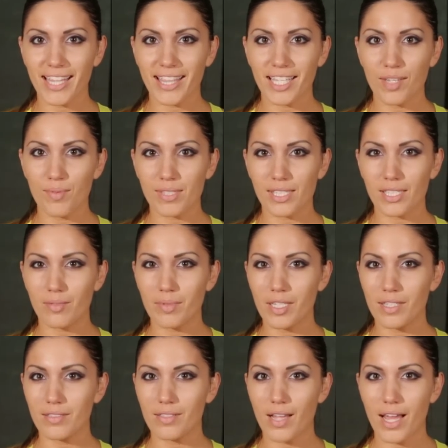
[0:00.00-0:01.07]
I think he was a little
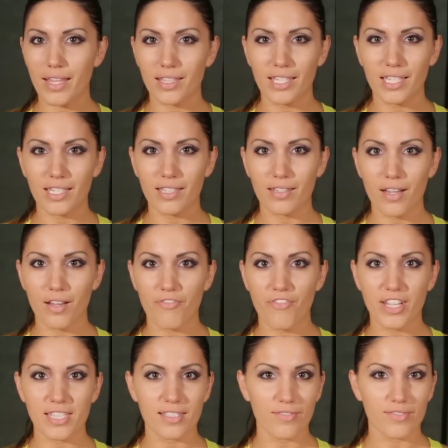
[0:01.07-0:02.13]
bit on the
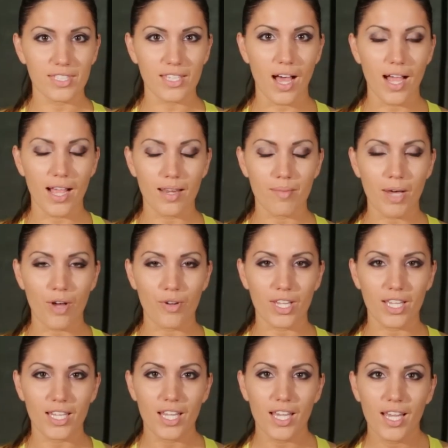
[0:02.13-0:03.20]
offensive side about
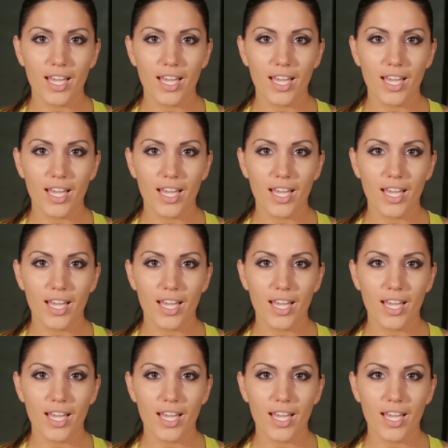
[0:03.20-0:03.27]
it